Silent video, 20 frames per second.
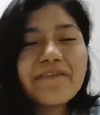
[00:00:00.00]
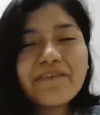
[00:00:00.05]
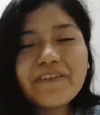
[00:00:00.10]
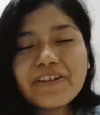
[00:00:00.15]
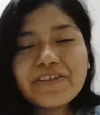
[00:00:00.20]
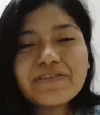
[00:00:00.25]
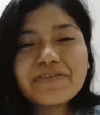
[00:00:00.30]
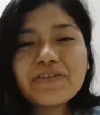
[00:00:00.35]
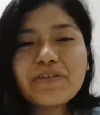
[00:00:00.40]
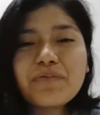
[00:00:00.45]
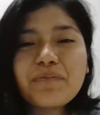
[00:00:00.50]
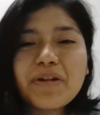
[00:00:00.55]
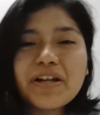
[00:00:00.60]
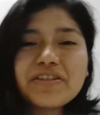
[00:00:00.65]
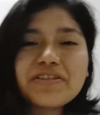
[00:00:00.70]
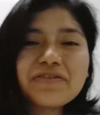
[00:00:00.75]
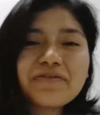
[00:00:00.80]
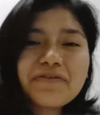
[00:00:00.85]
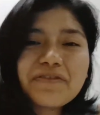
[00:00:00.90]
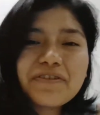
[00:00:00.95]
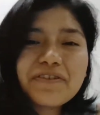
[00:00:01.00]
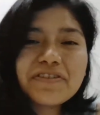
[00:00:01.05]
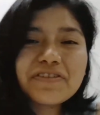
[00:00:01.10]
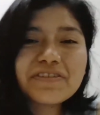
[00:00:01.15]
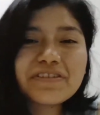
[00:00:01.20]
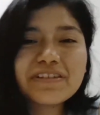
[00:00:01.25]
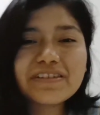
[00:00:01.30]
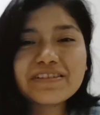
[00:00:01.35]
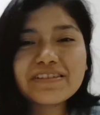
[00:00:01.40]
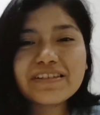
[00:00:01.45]
Thank you so much for
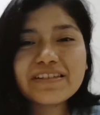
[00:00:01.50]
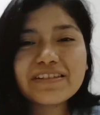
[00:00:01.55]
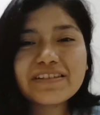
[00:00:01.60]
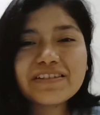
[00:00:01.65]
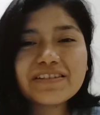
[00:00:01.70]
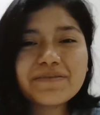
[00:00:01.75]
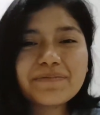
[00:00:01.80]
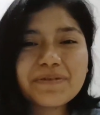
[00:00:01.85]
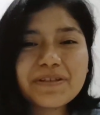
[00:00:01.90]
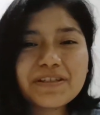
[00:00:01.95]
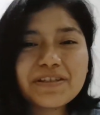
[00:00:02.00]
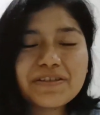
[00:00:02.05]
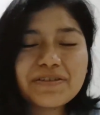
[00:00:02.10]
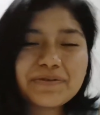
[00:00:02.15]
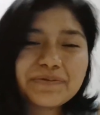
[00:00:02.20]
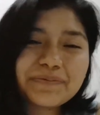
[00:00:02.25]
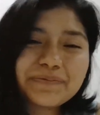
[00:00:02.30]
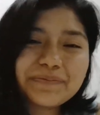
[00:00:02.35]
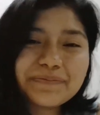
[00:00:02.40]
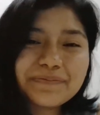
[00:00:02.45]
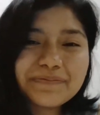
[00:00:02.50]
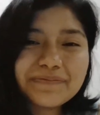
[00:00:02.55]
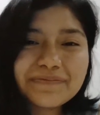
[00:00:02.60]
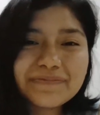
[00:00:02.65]
seeing this video.